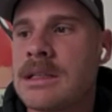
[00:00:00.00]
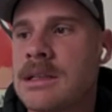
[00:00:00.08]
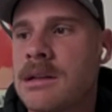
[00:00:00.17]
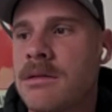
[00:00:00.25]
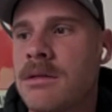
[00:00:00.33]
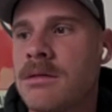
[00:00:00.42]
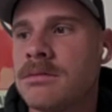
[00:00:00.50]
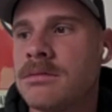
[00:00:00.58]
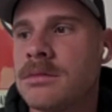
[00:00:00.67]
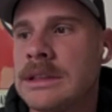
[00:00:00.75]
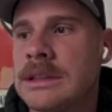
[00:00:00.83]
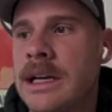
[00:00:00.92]
So
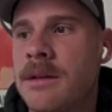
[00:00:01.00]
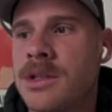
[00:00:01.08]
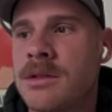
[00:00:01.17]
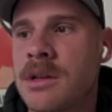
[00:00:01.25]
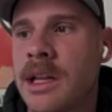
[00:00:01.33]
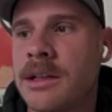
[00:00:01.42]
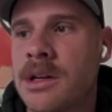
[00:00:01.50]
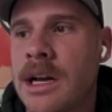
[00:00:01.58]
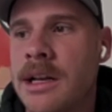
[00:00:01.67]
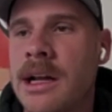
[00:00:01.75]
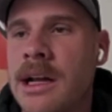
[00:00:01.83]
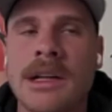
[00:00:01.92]
yeah, I'm just like
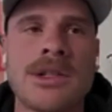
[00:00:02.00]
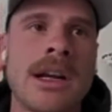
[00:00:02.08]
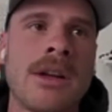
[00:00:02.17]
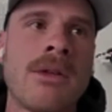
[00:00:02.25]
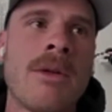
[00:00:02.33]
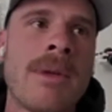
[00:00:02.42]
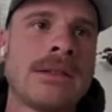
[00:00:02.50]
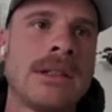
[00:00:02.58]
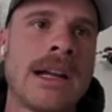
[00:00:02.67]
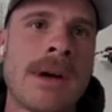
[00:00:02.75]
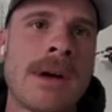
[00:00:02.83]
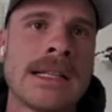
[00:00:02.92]
kind of trying to go back to
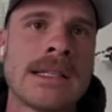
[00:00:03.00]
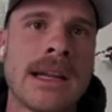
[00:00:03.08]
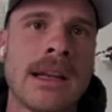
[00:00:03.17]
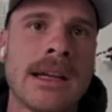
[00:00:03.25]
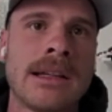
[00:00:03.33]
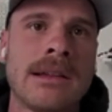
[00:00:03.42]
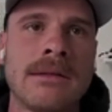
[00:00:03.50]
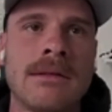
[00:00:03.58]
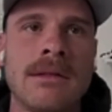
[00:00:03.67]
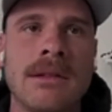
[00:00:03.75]
that mindset, like the